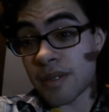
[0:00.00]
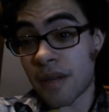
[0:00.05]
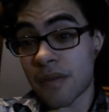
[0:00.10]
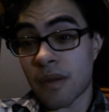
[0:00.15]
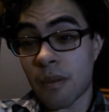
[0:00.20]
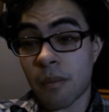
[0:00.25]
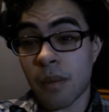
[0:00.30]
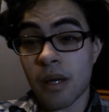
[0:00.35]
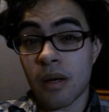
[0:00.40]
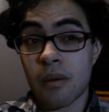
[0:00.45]
because I have
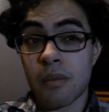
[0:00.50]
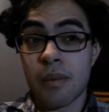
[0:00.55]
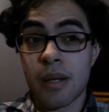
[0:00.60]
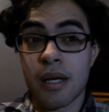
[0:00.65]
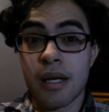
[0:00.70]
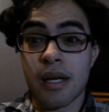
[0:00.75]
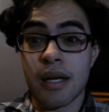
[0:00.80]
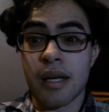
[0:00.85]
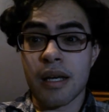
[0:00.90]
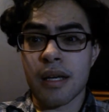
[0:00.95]
to mail
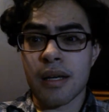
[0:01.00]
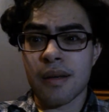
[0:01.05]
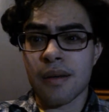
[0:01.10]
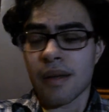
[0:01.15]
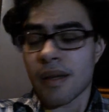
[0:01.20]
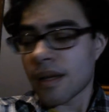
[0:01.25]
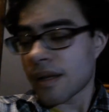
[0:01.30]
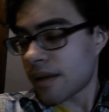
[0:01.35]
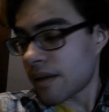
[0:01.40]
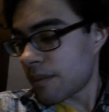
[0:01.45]
my
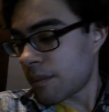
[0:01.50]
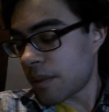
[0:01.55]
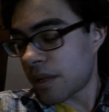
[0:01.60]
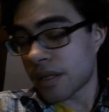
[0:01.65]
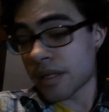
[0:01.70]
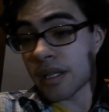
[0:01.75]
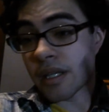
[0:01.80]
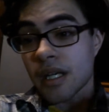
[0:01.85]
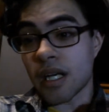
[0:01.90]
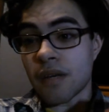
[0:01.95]

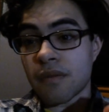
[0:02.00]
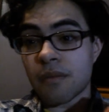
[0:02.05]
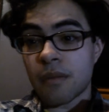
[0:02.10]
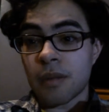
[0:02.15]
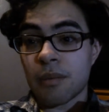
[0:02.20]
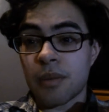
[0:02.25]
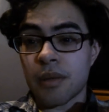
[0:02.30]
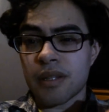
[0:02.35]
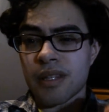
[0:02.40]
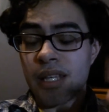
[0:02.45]
American
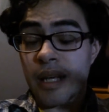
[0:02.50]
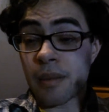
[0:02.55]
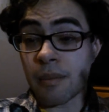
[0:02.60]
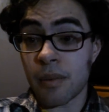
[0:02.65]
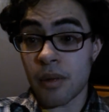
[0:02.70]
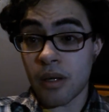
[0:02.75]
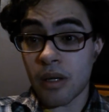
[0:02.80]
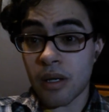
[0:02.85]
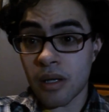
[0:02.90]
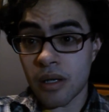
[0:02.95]
government book that I
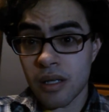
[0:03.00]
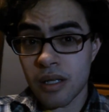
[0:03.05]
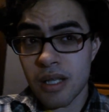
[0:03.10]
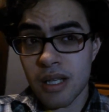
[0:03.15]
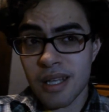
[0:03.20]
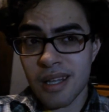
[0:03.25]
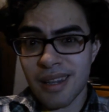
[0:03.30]
bought